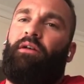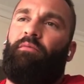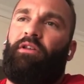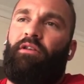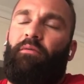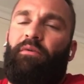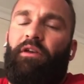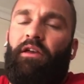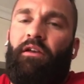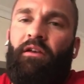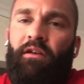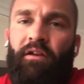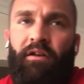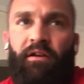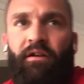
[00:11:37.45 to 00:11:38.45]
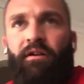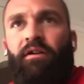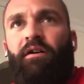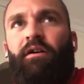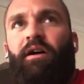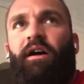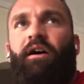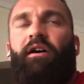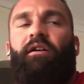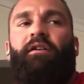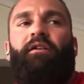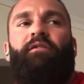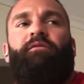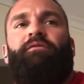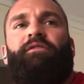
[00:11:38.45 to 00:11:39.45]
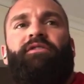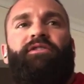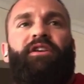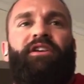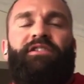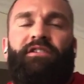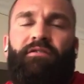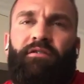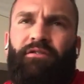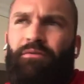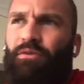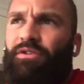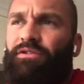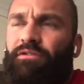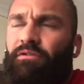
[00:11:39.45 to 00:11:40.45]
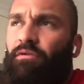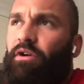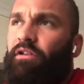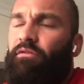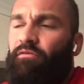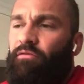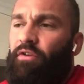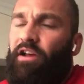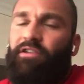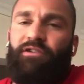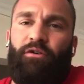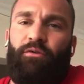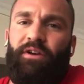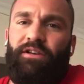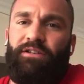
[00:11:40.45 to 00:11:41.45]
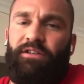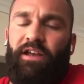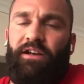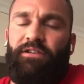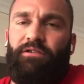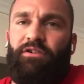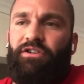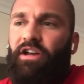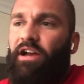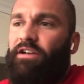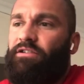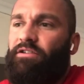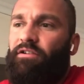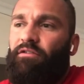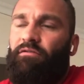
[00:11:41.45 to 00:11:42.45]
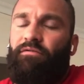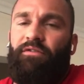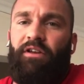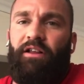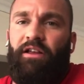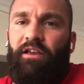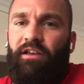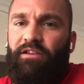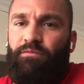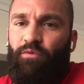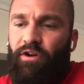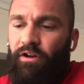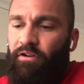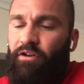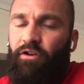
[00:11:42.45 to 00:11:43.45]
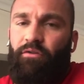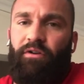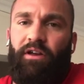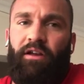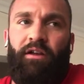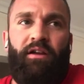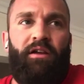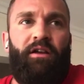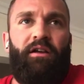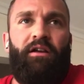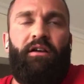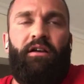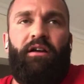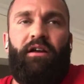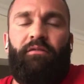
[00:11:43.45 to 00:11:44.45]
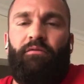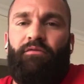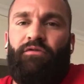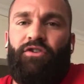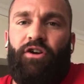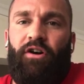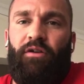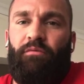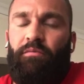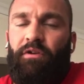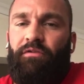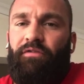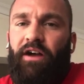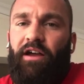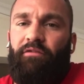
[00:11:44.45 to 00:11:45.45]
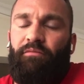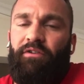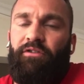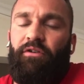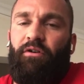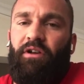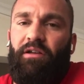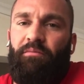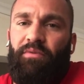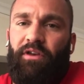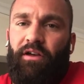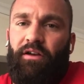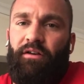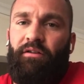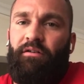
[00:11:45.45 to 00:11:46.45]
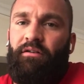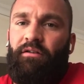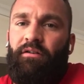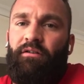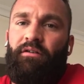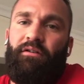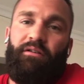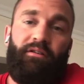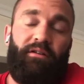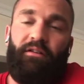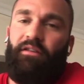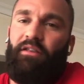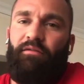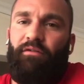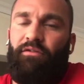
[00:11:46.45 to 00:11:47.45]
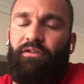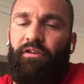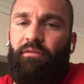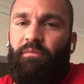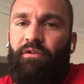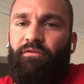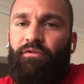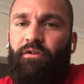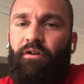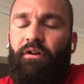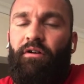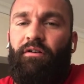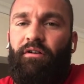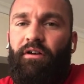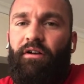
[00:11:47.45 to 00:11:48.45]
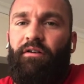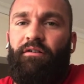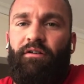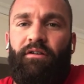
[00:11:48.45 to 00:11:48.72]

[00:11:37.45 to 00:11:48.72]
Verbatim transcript: I mean, there'll be uh, six, almost, what, Flex Lewis, Dexter Jackson, Phil Heath, Brendan Curry, yeah, and Sean will be five Mr Olympia. That's crazy. You've never seen before. Yeah.